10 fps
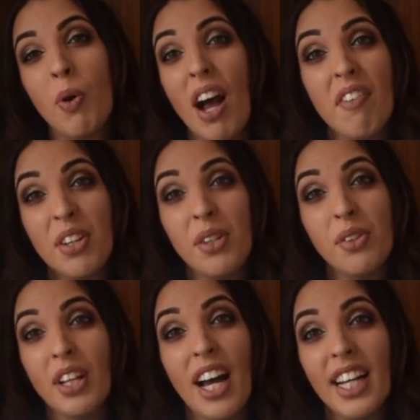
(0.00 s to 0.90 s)
whatever you
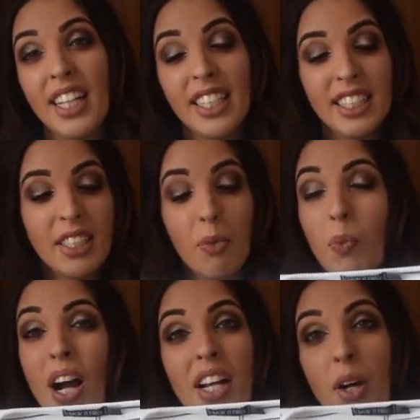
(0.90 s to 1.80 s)
like. It's
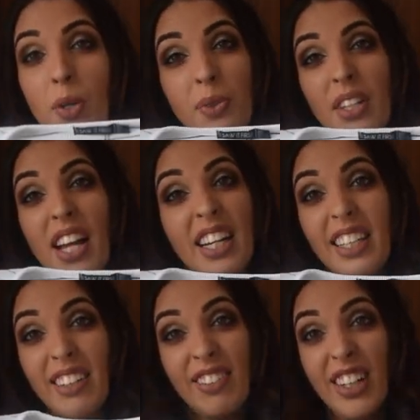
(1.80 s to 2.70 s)
white goes with
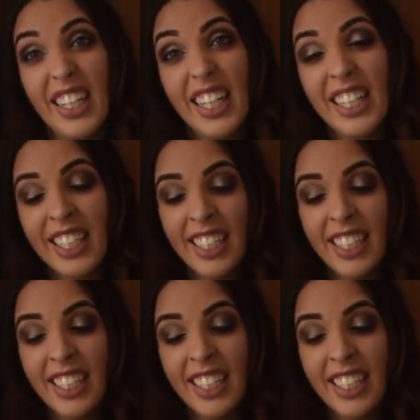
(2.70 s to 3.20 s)
anything really.